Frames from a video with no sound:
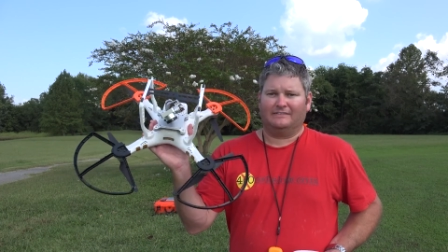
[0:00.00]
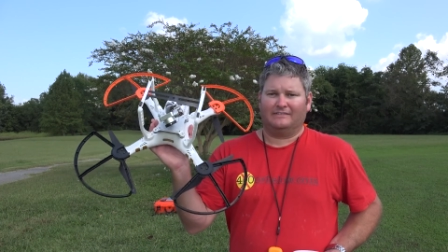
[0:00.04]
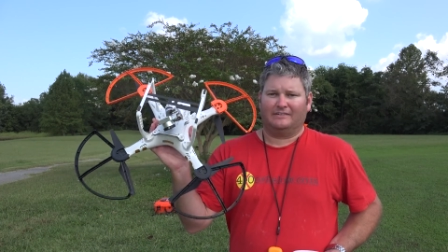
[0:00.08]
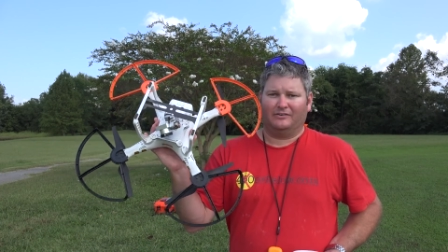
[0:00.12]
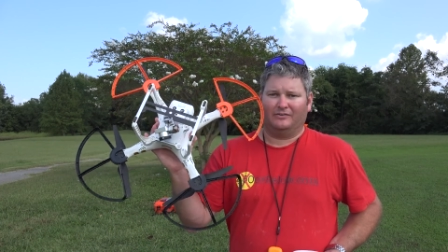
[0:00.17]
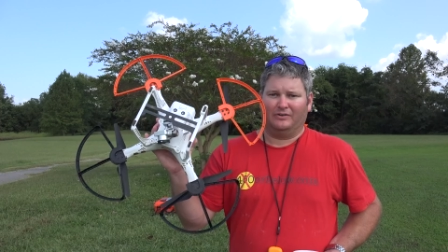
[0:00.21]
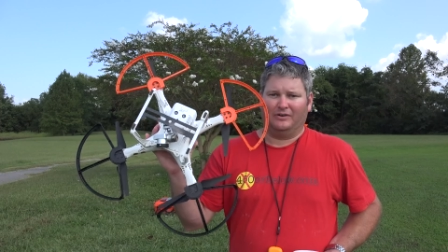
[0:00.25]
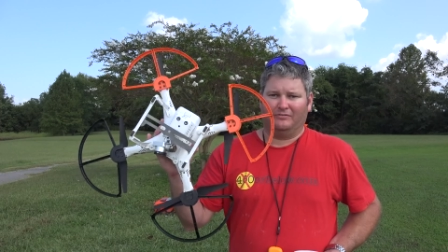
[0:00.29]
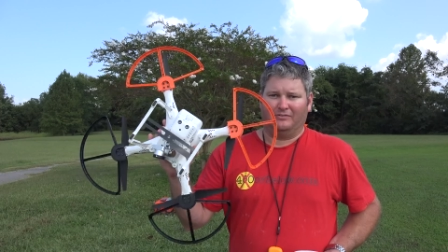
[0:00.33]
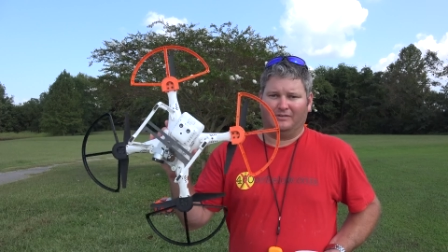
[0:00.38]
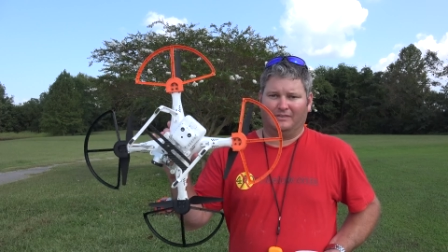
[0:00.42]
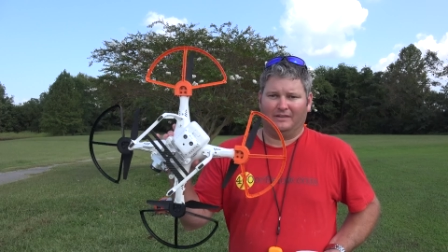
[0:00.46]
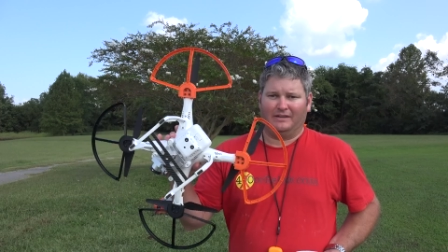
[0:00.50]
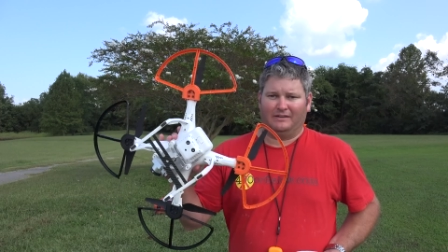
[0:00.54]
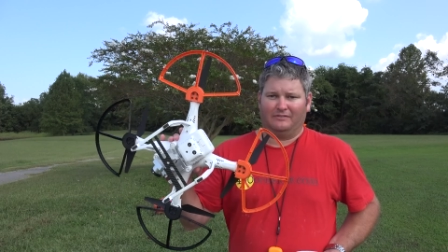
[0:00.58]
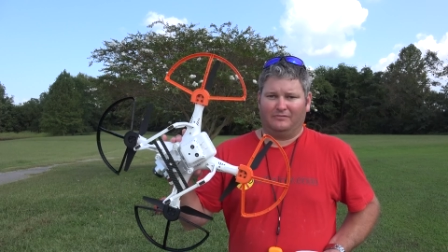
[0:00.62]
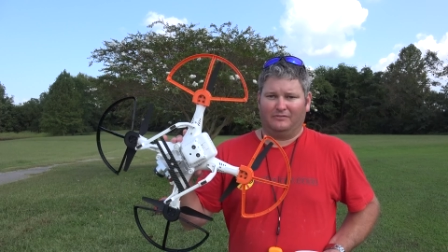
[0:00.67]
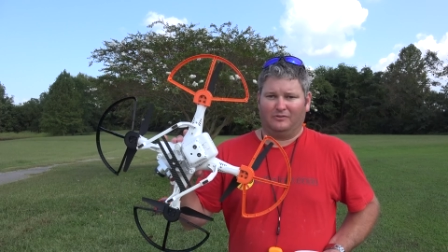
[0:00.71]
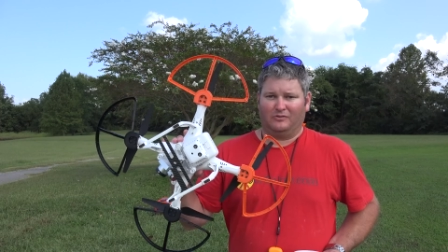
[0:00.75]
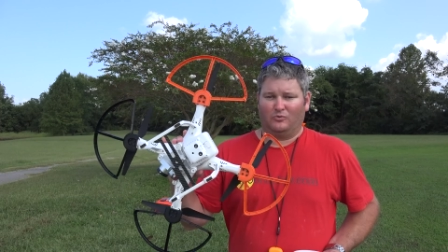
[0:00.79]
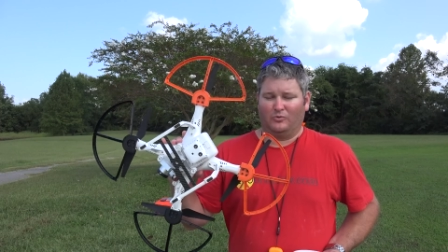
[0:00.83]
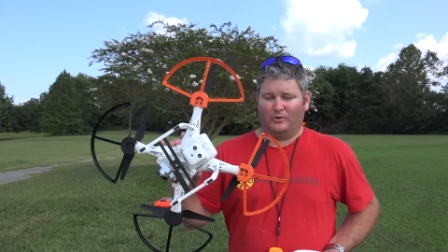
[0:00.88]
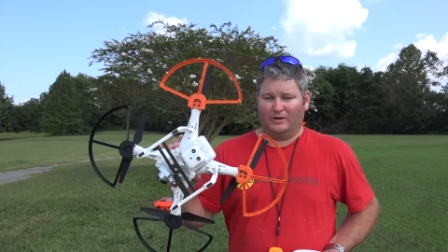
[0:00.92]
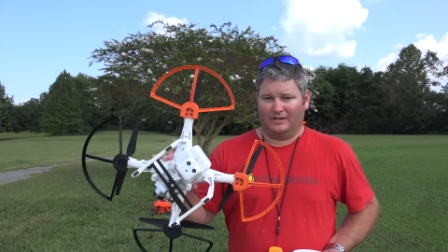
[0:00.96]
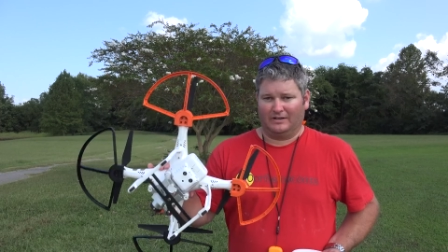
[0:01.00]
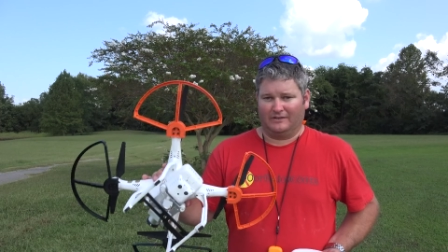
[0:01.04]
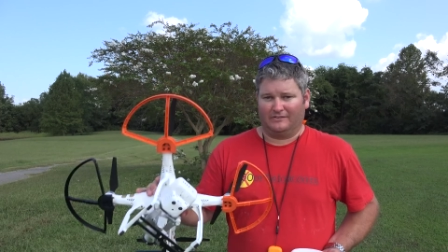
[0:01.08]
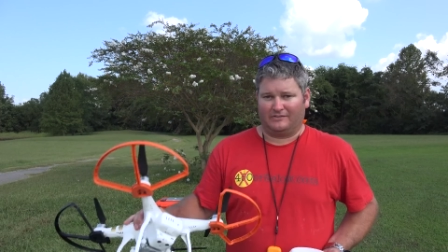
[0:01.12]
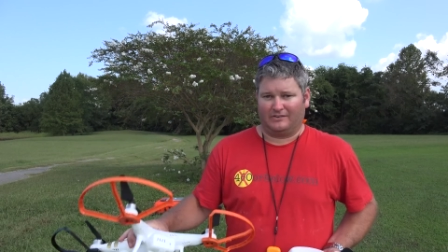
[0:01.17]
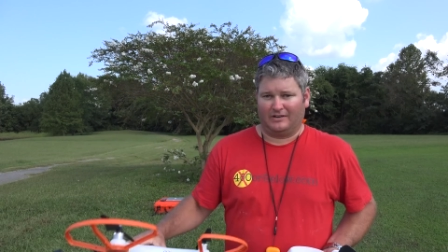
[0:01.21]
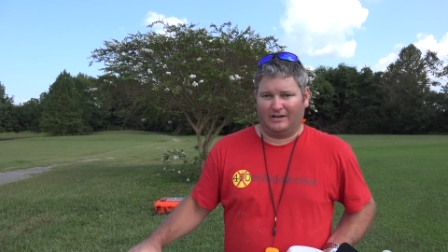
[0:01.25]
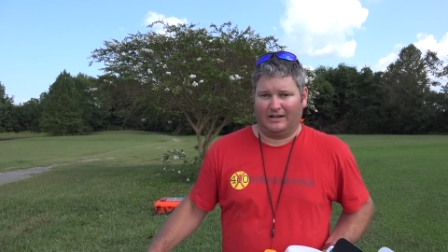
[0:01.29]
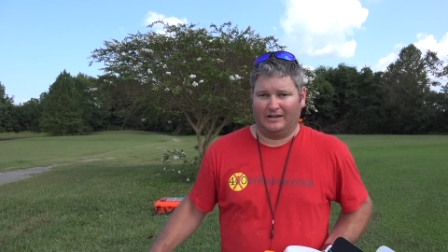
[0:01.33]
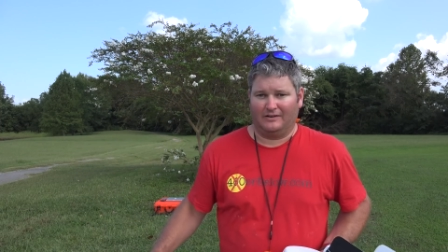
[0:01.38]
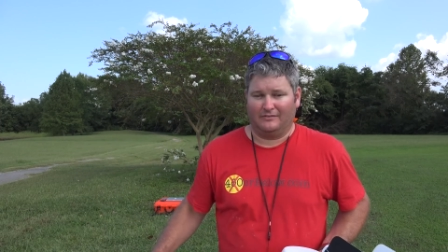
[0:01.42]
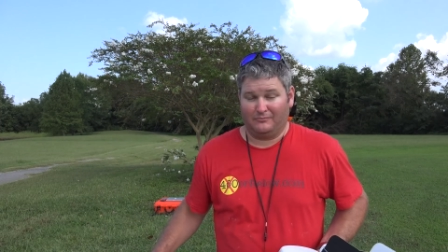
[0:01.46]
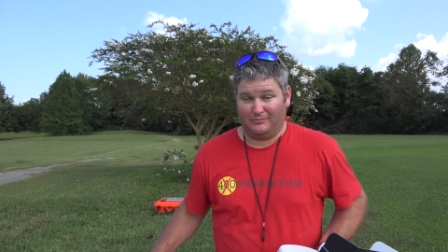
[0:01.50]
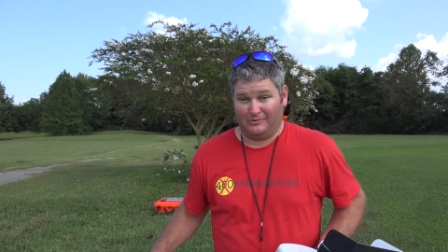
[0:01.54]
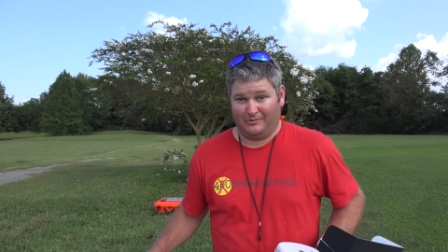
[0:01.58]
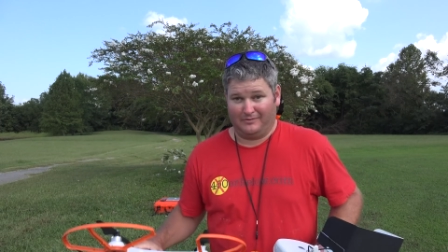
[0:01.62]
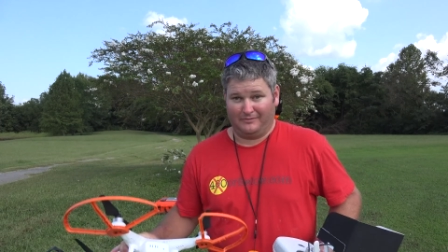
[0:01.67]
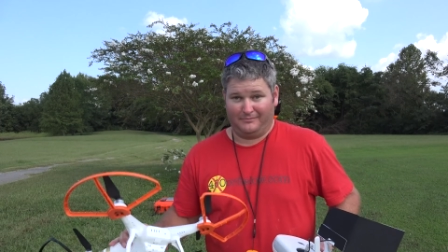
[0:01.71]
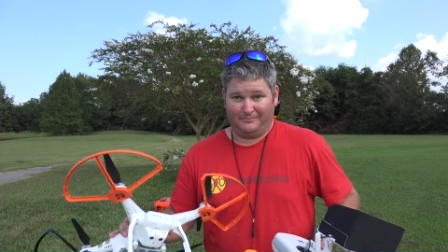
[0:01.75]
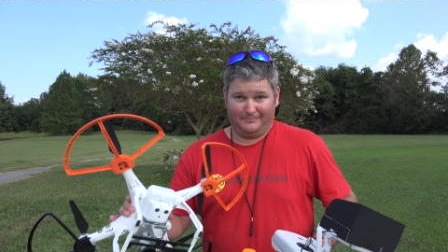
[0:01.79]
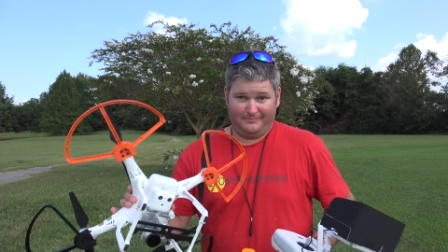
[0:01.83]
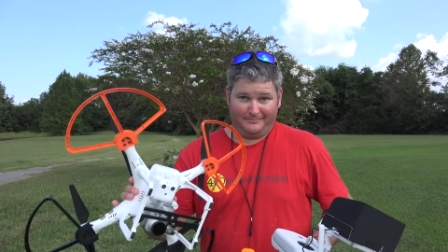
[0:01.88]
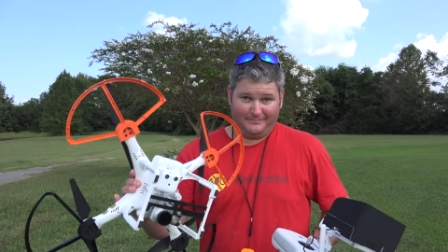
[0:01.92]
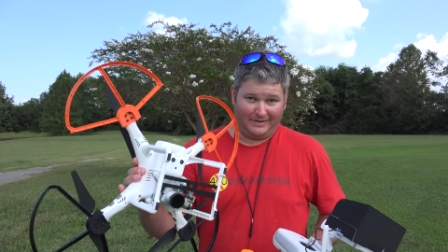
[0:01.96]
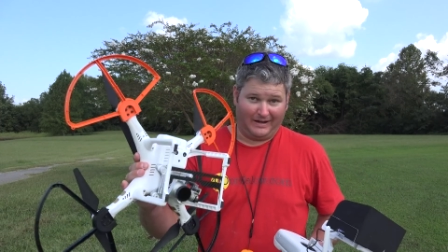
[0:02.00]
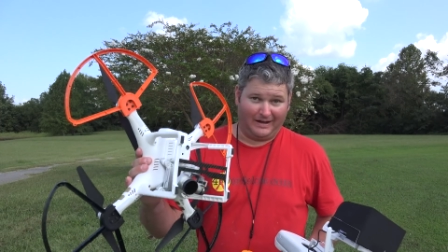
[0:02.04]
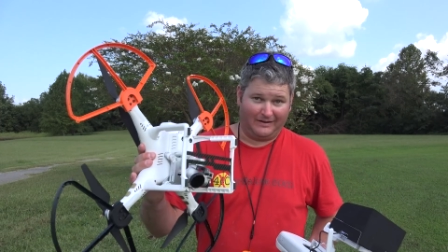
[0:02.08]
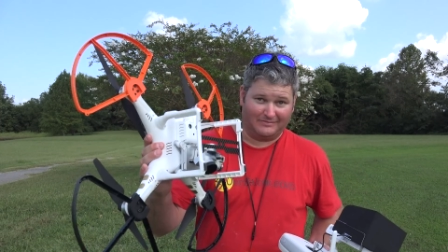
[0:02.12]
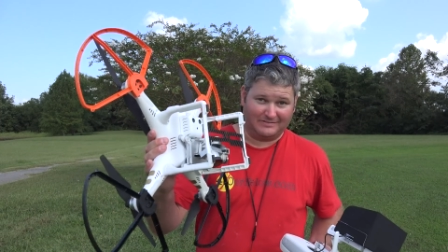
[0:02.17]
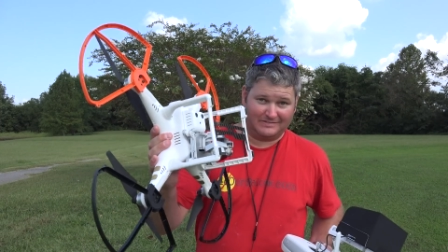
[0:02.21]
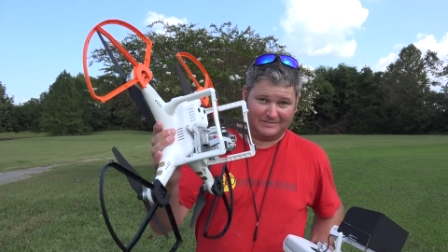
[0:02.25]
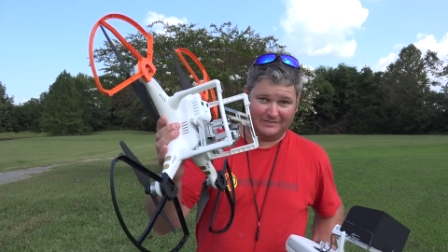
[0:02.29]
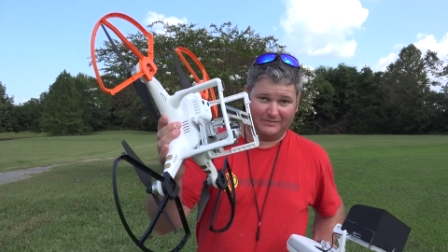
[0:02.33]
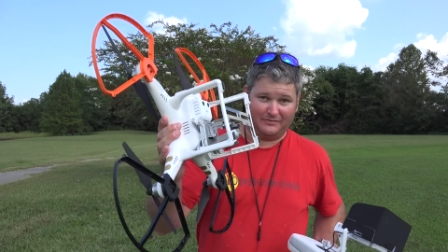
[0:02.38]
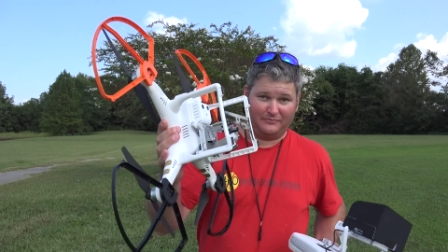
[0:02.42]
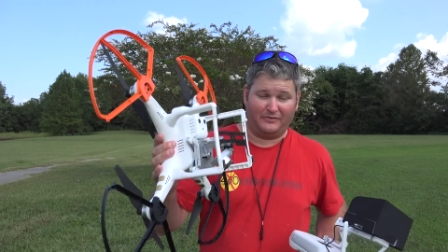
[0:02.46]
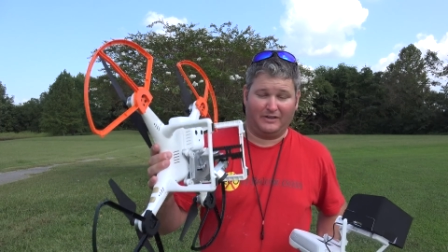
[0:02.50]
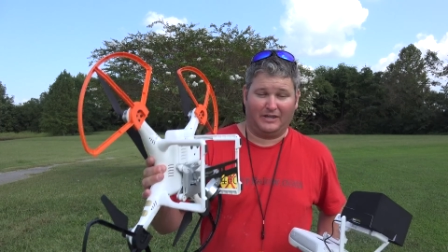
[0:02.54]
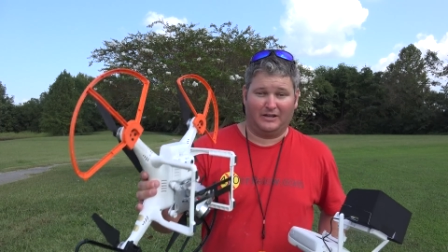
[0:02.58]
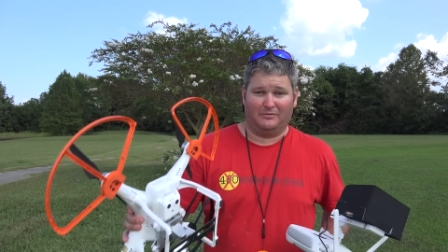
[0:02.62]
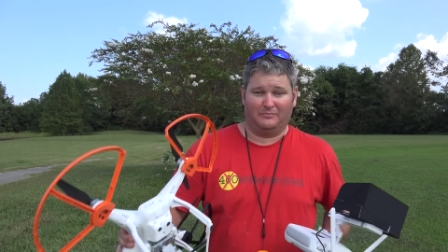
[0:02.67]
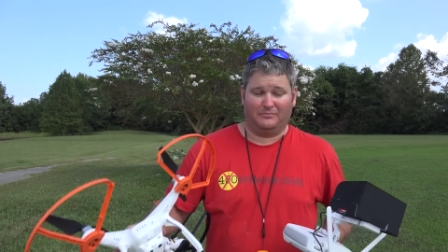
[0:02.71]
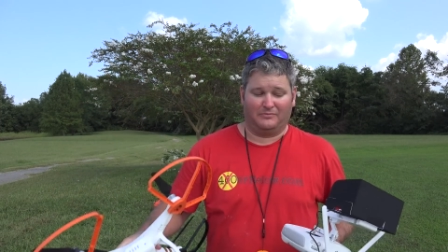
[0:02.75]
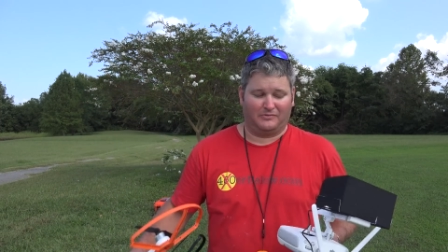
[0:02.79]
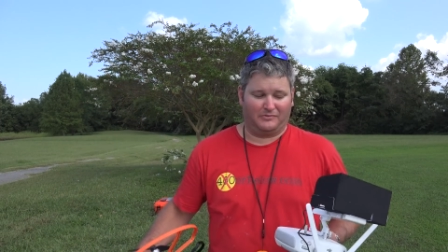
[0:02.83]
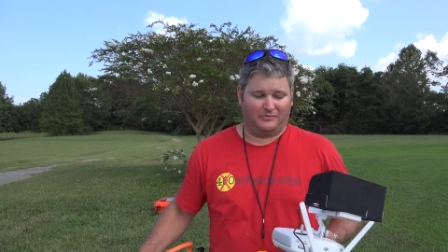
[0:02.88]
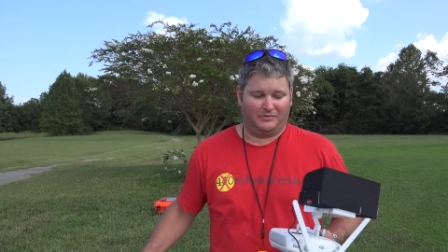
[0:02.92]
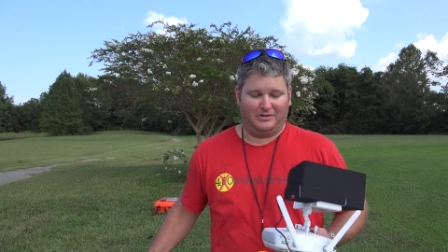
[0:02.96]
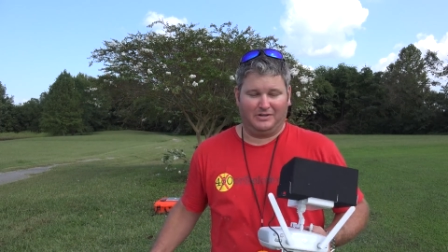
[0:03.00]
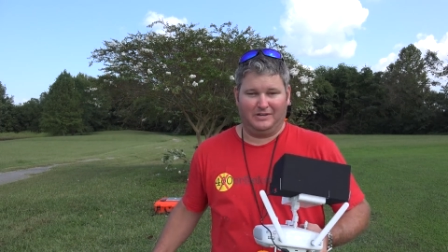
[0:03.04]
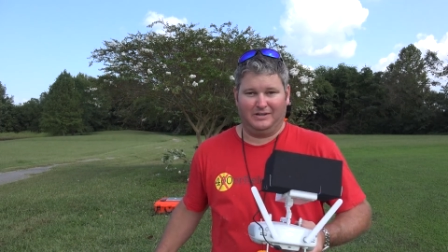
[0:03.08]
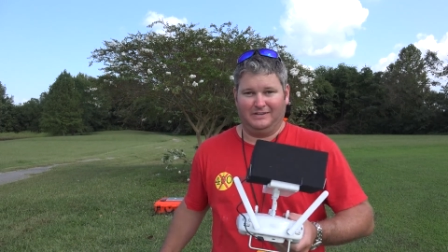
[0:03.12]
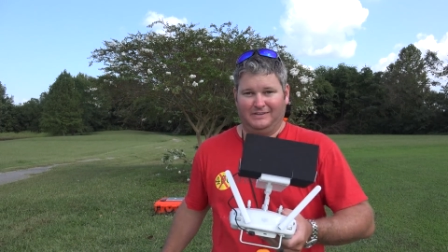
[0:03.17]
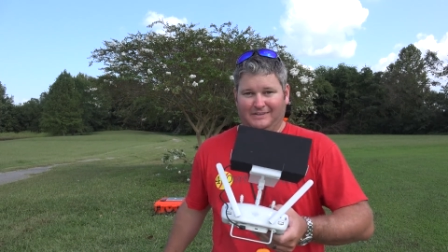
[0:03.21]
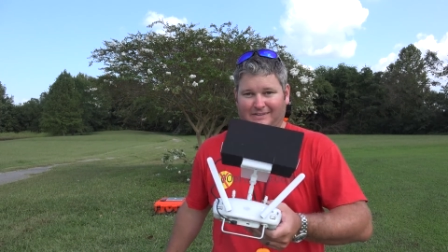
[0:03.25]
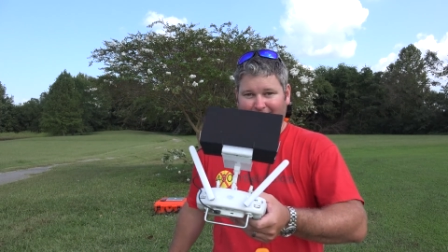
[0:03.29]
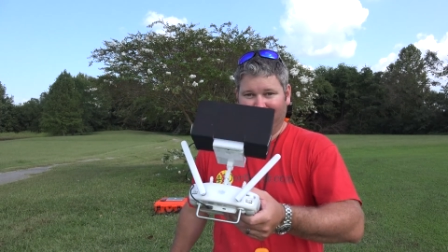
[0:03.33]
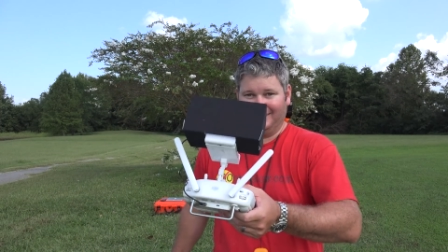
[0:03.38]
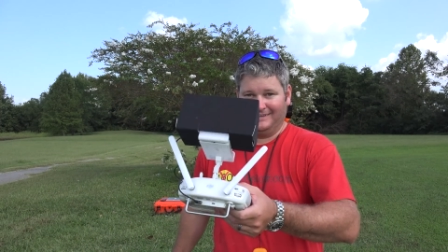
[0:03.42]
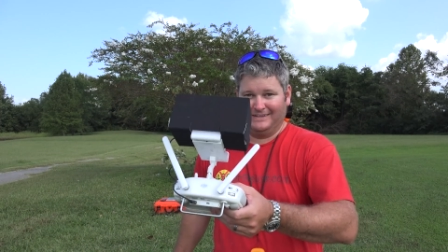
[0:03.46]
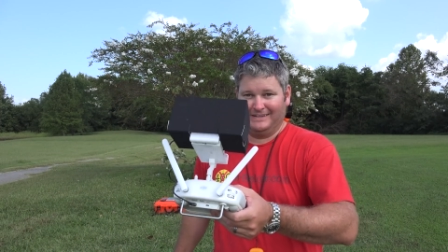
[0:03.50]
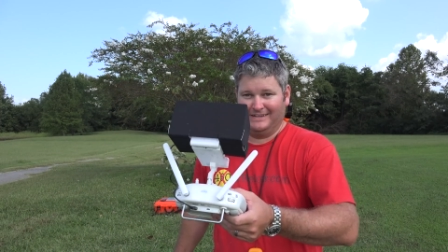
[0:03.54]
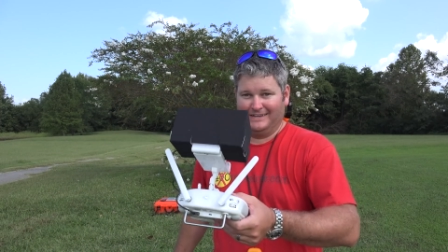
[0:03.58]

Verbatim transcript: So everything from the quick disconnect, well, obviously the Phantom 3 and the